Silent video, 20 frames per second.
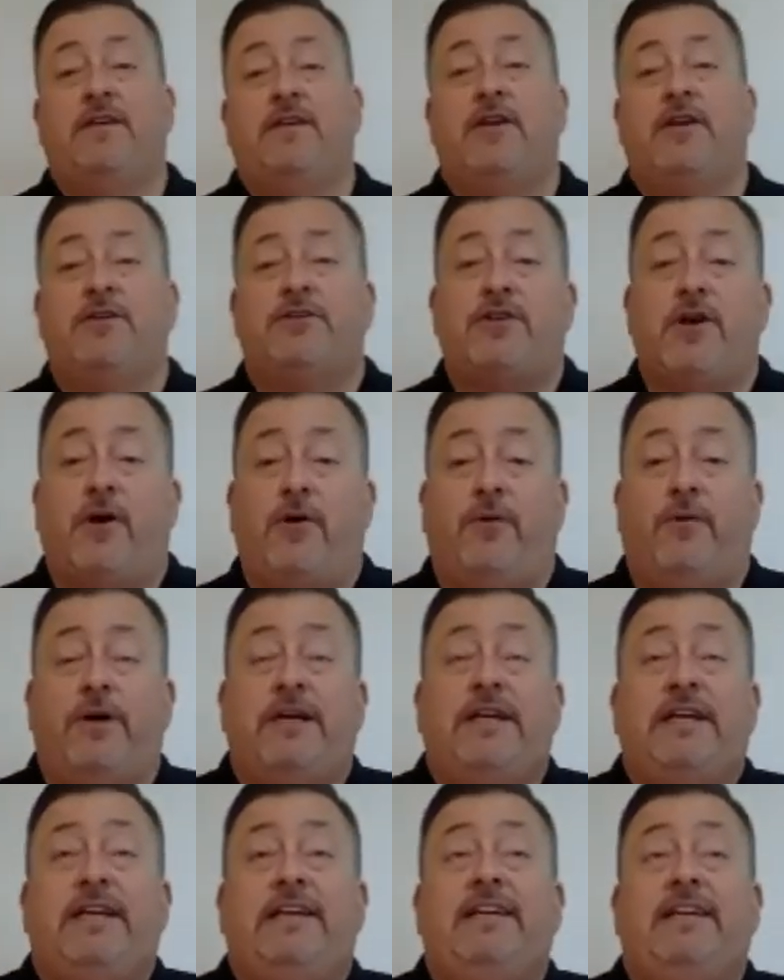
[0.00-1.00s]
So
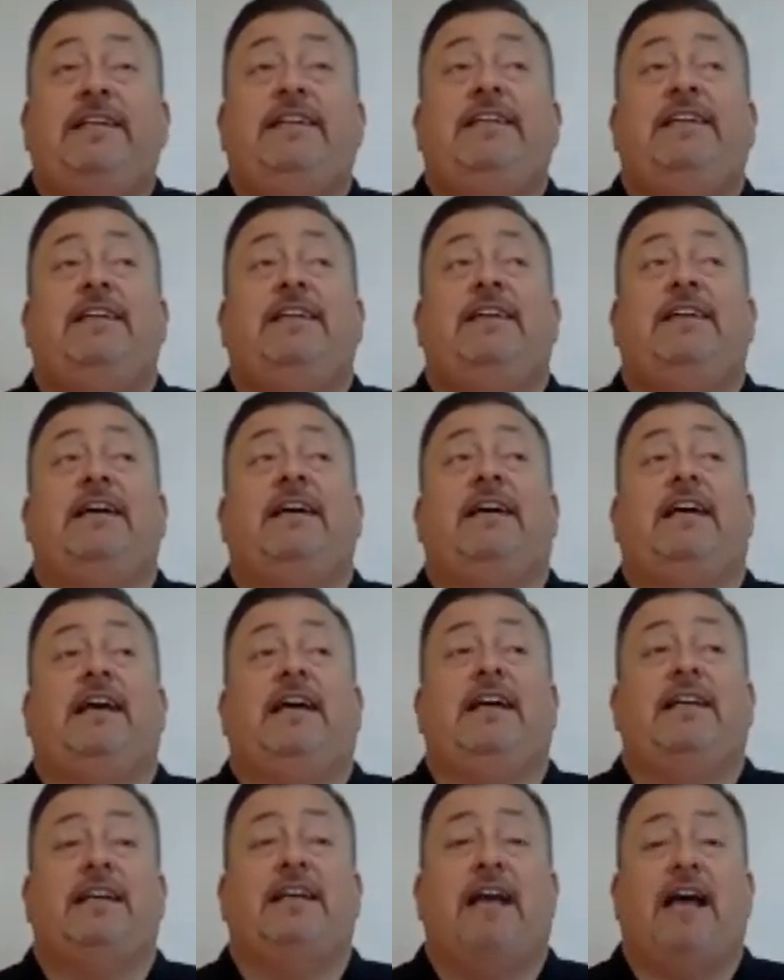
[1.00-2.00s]

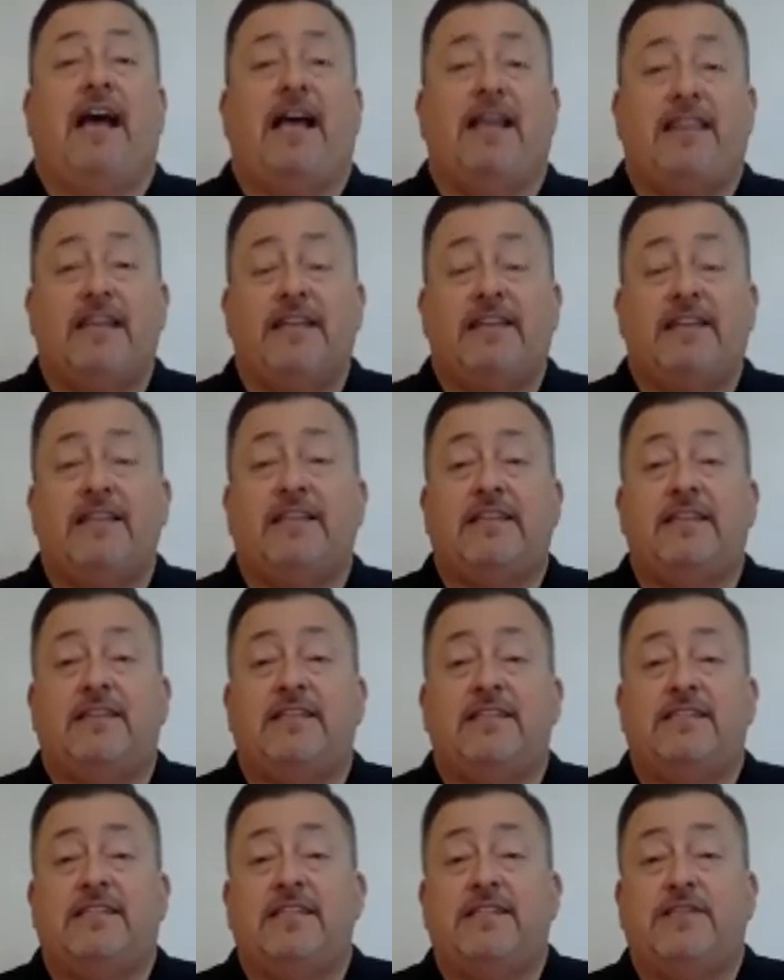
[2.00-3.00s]
I think the
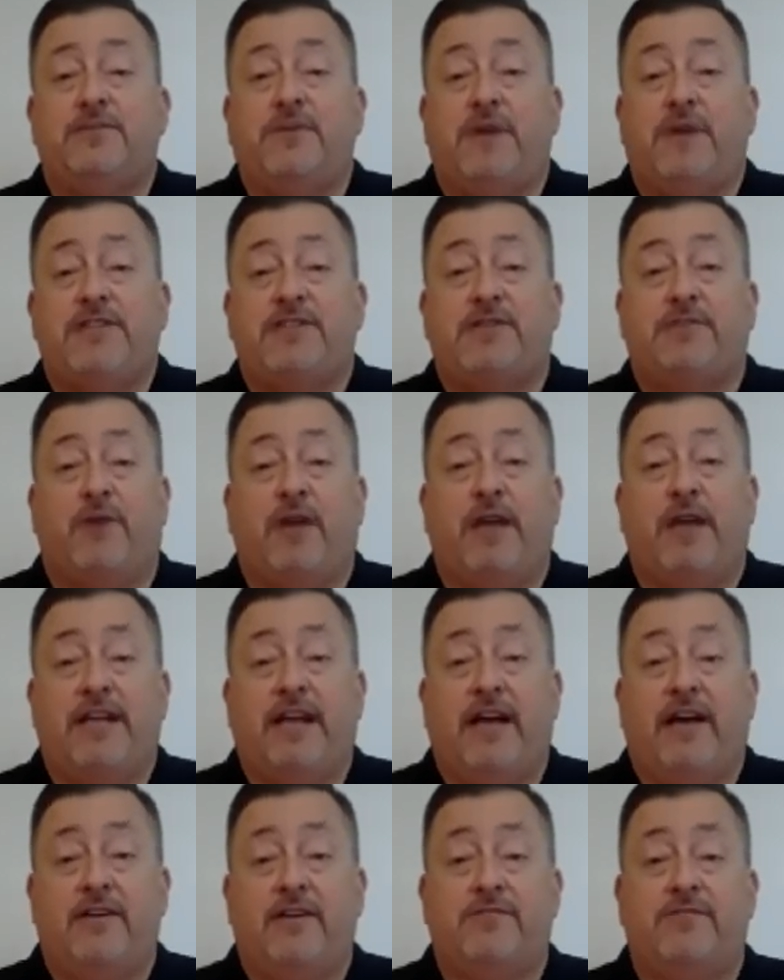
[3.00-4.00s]
situation right
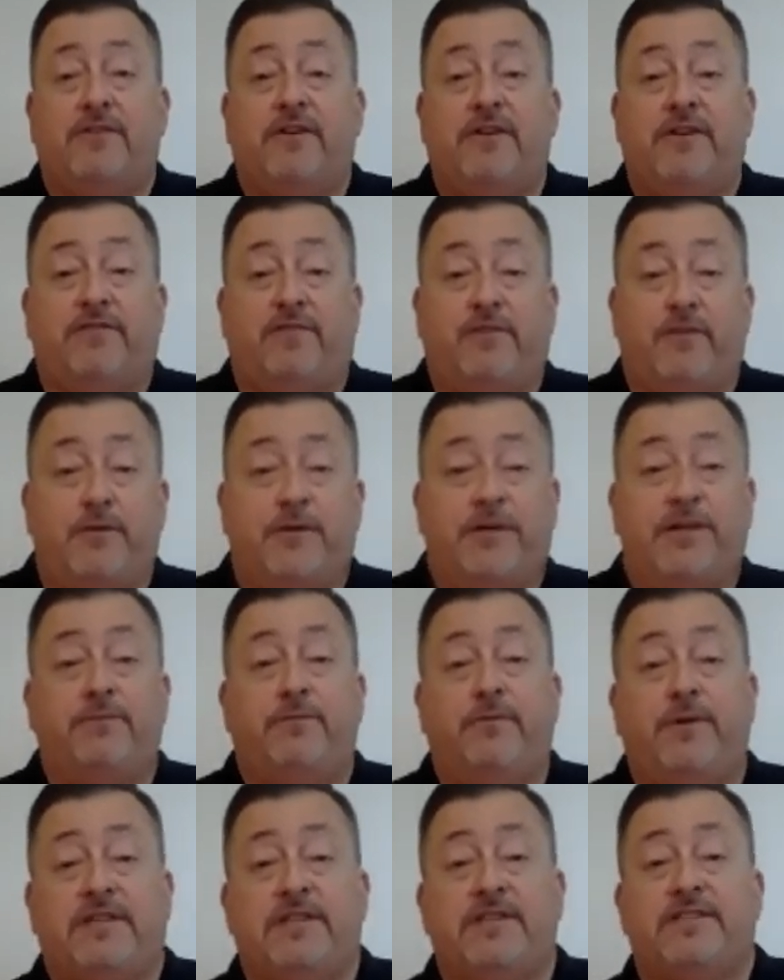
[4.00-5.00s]
now is very fluid
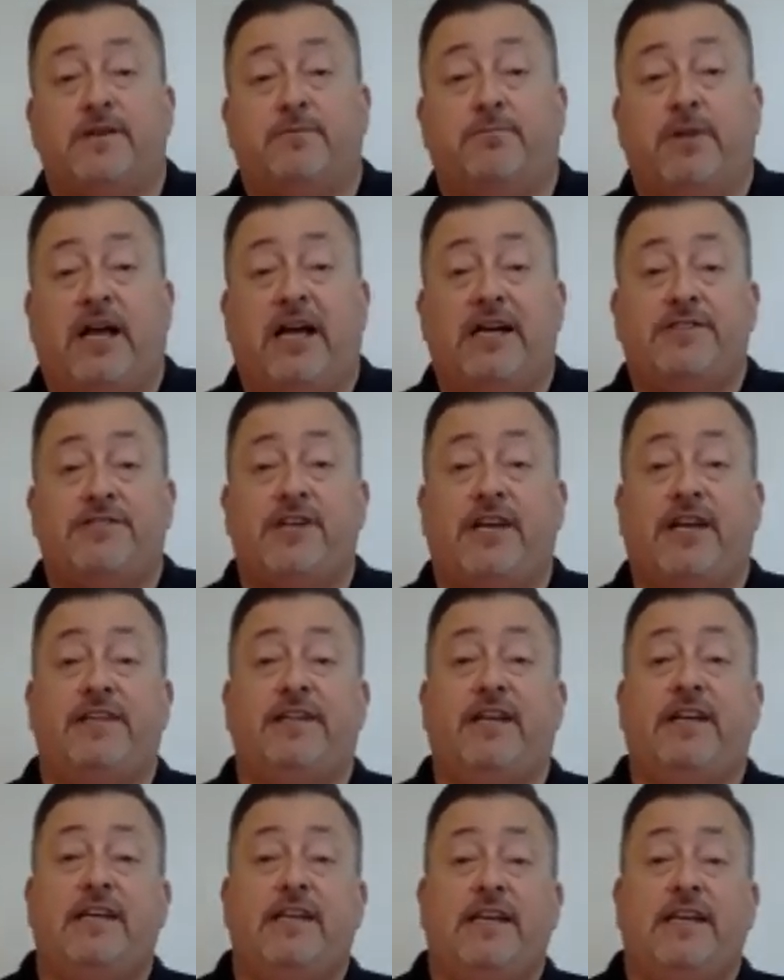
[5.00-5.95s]
with the supply chain.